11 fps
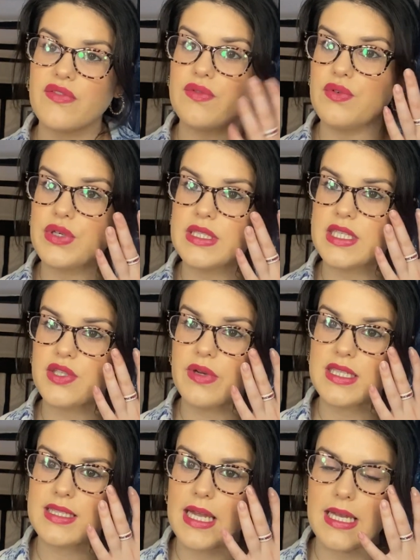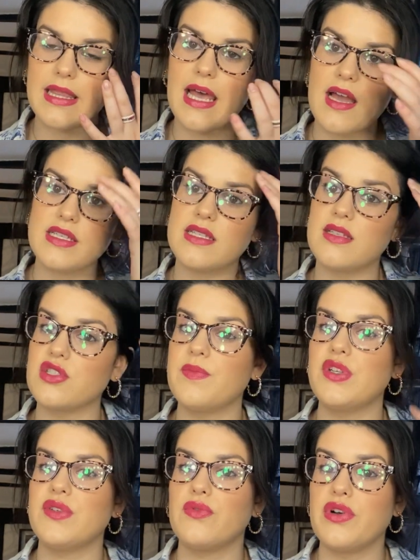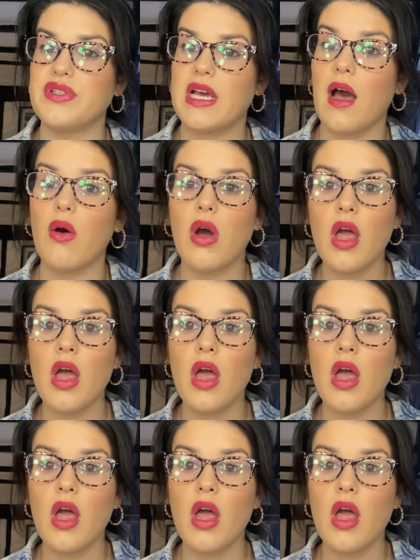if you were considering staying there because it's such a beautiful hotel.